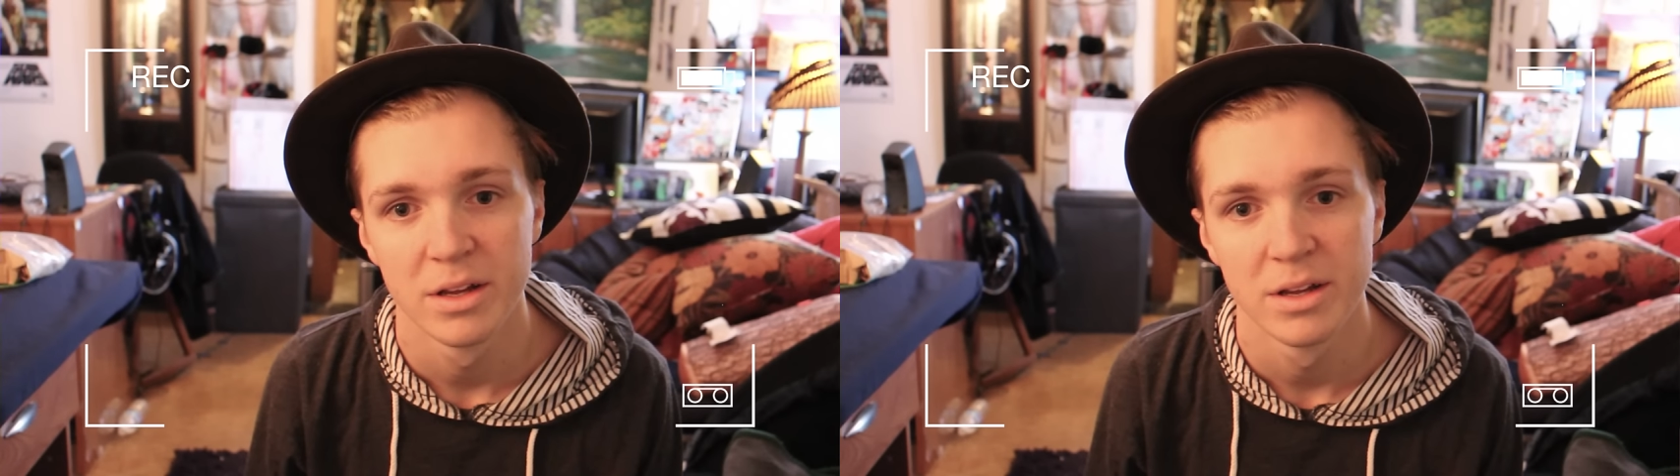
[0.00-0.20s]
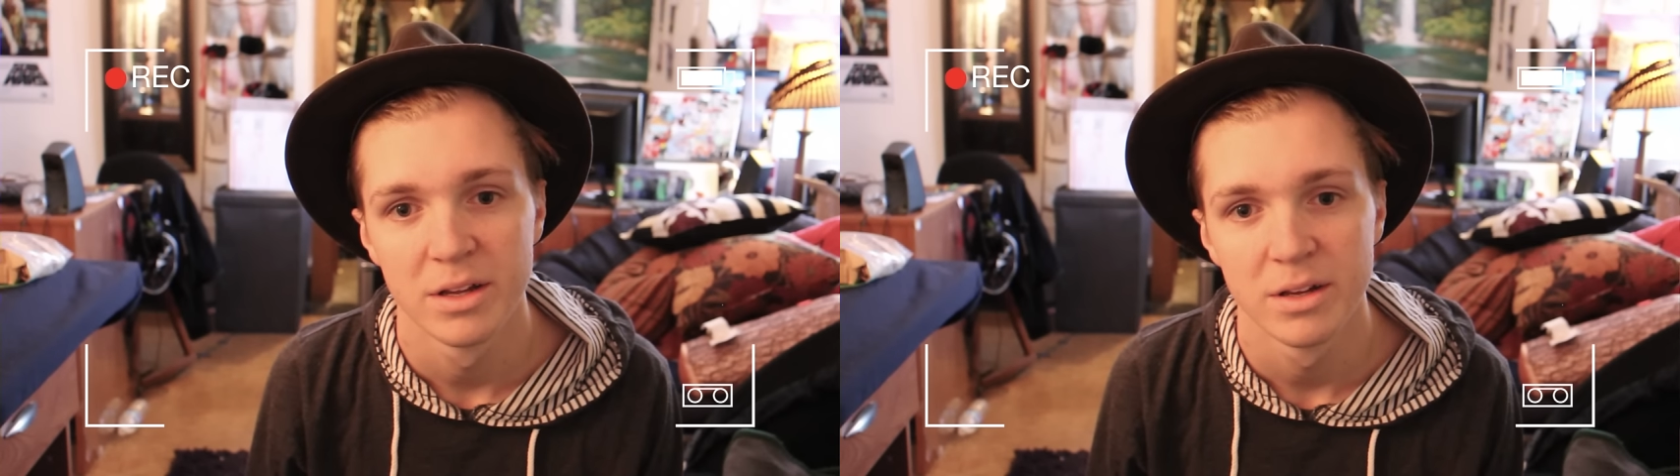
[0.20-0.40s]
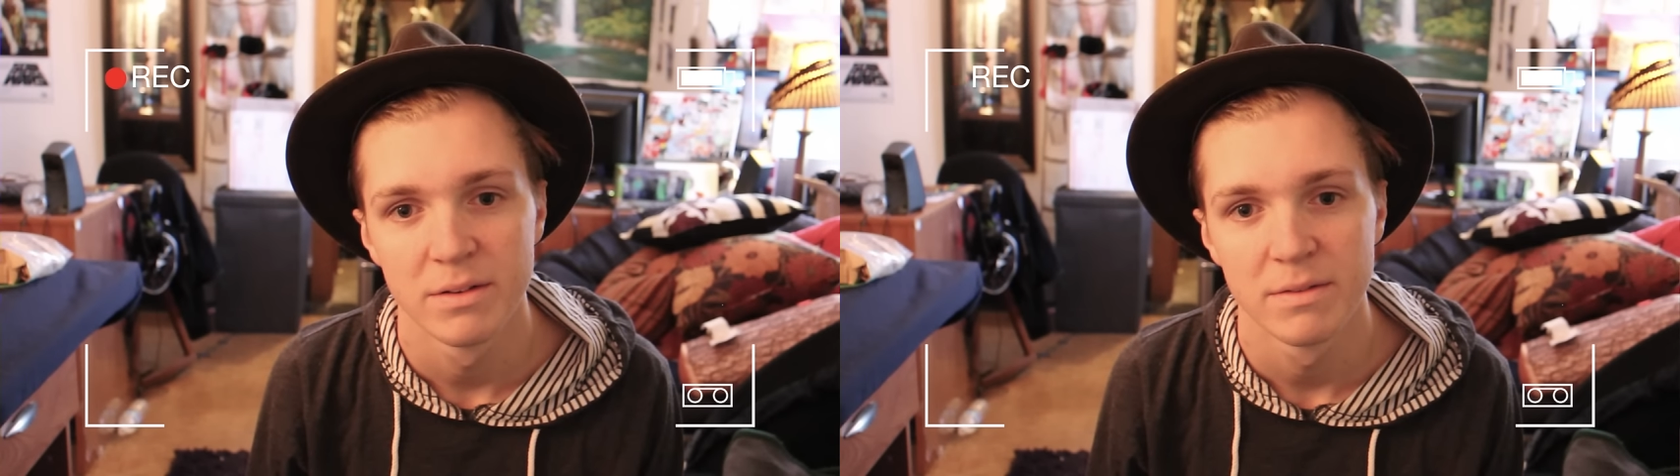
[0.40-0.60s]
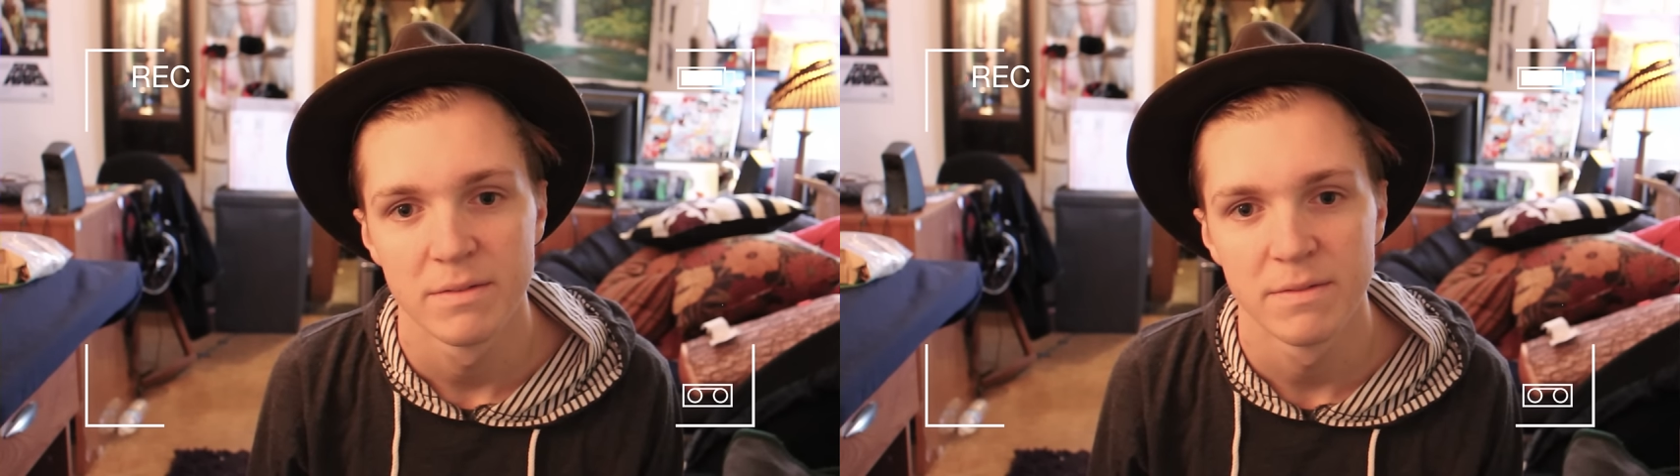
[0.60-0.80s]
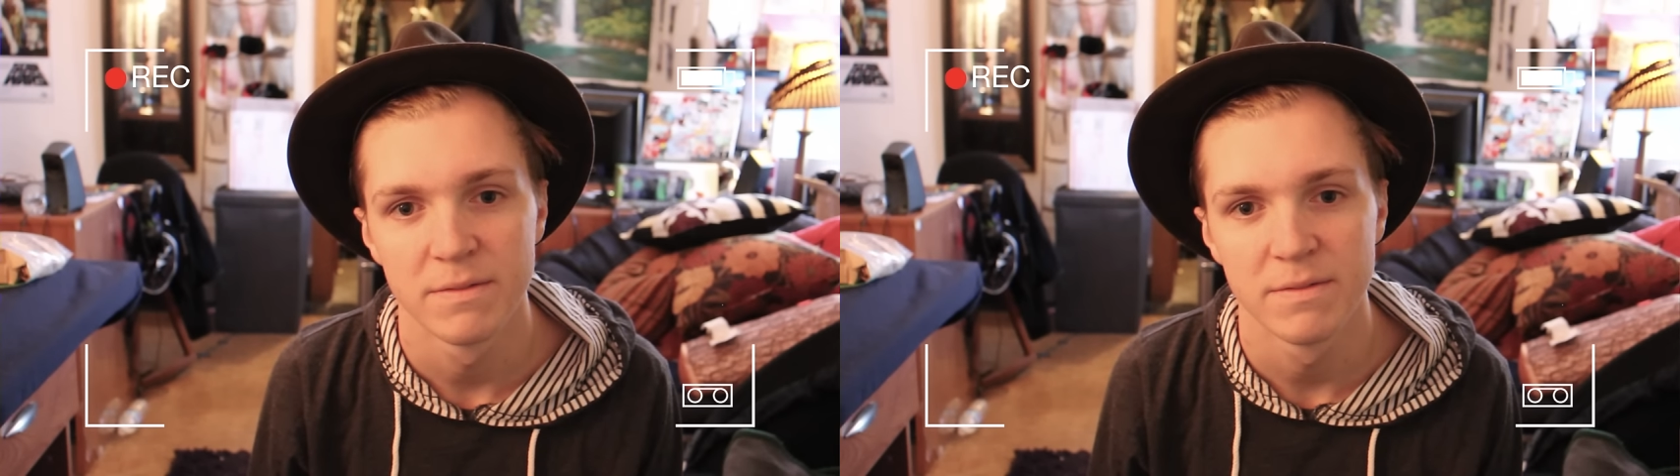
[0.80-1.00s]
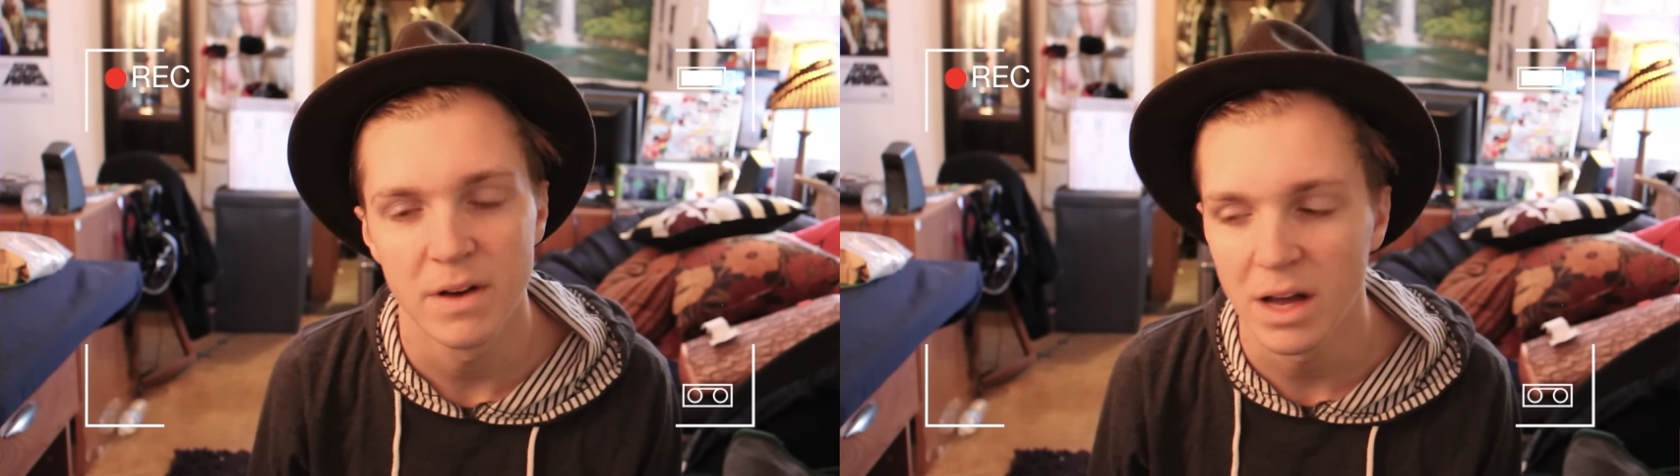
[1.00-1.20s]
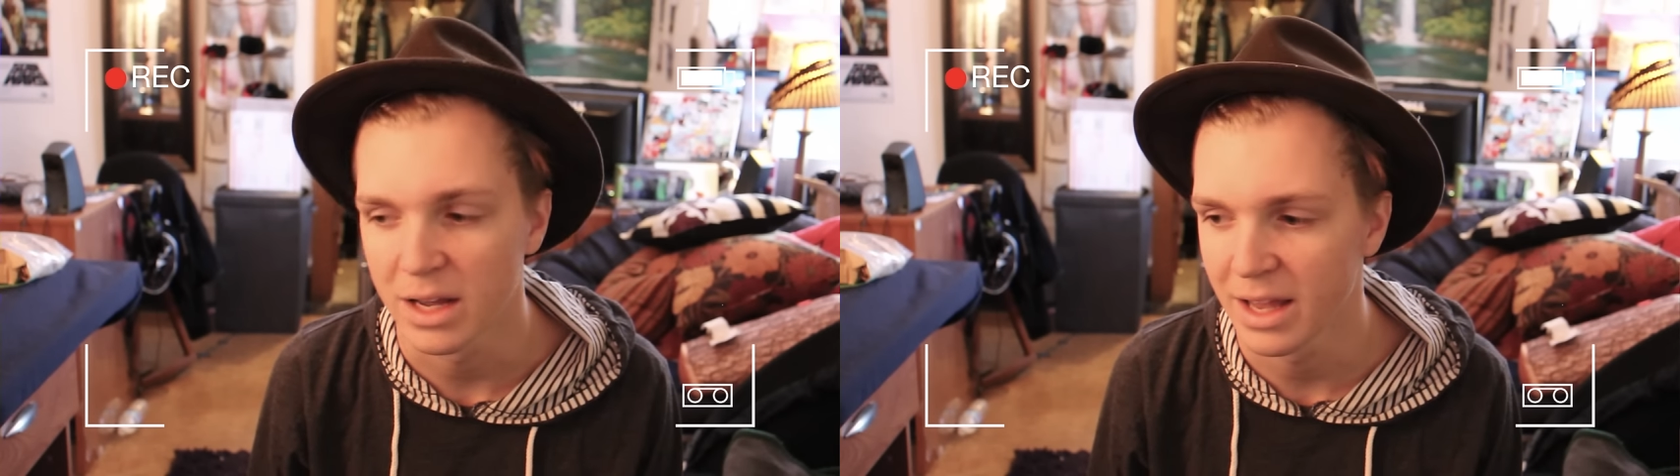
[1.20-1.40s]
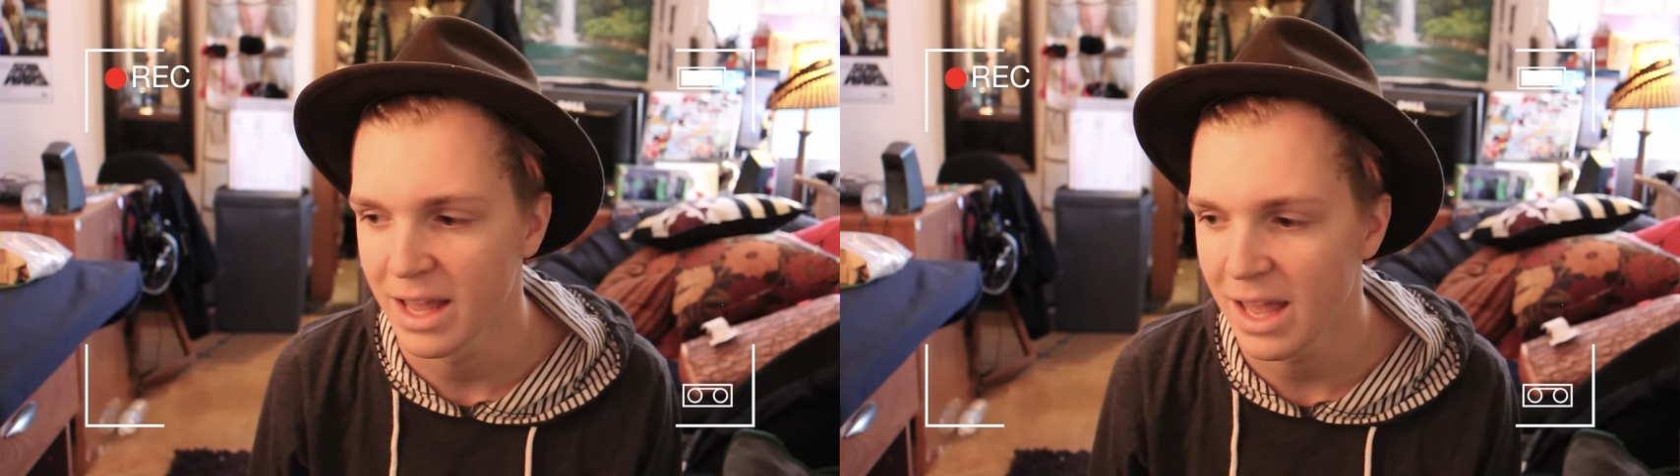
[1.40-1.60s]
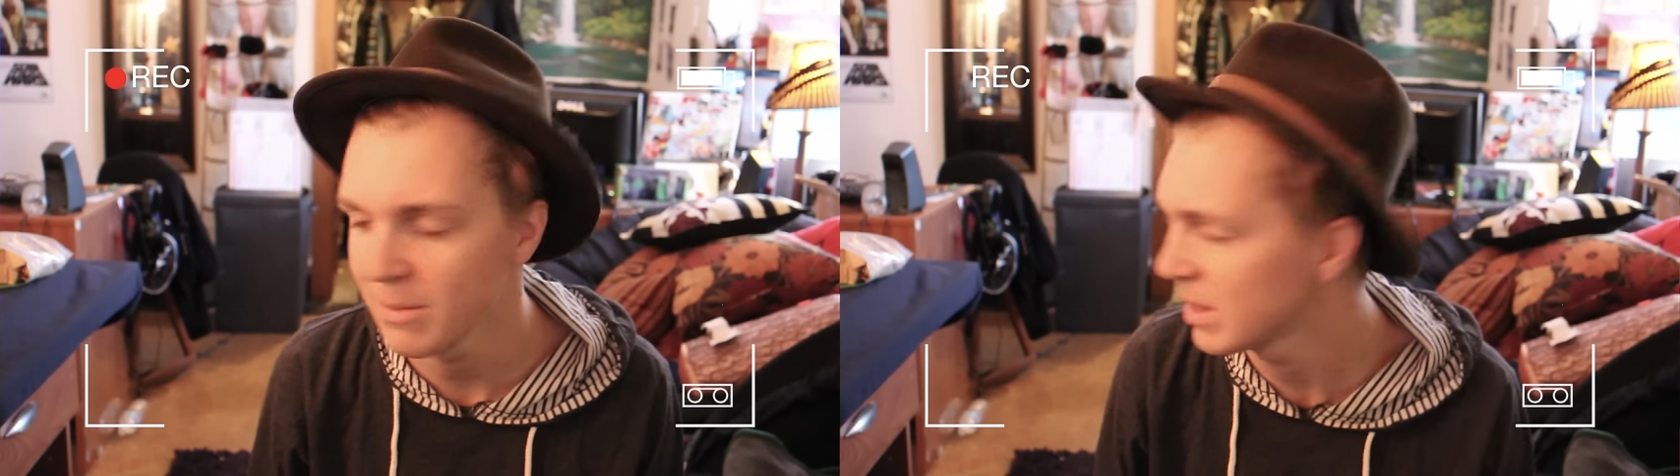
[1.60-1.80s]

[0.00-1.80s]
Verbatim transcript: I hate